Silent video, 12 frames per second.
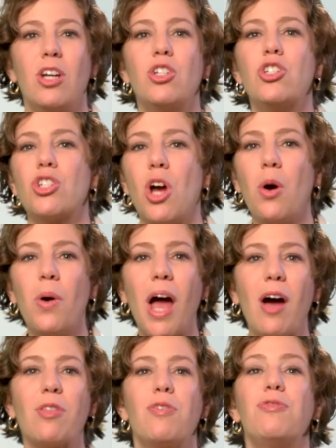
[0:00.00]
Show
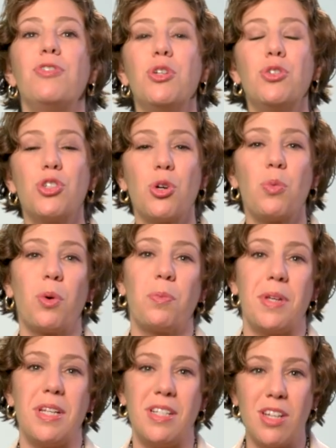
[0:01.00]
how the future will
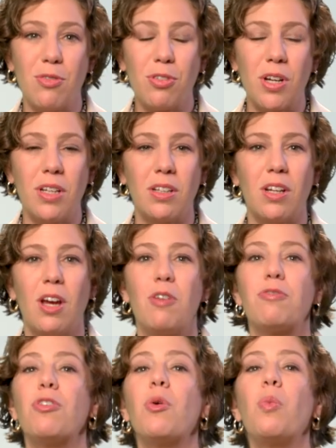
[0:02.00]
be different
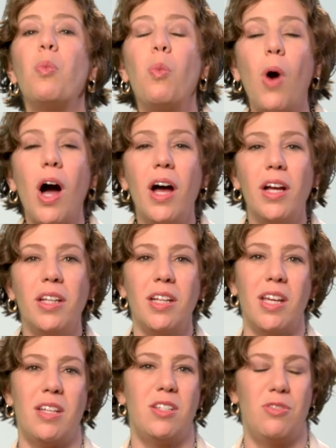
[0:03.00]
for one
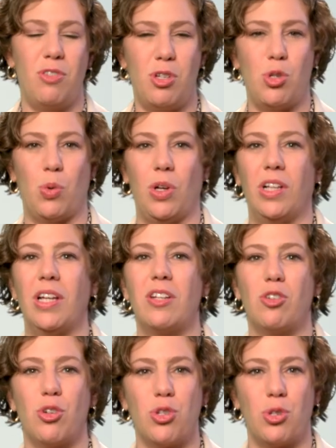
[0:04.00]
individual in
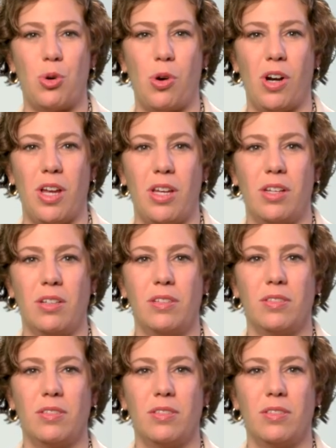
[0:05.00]
your story.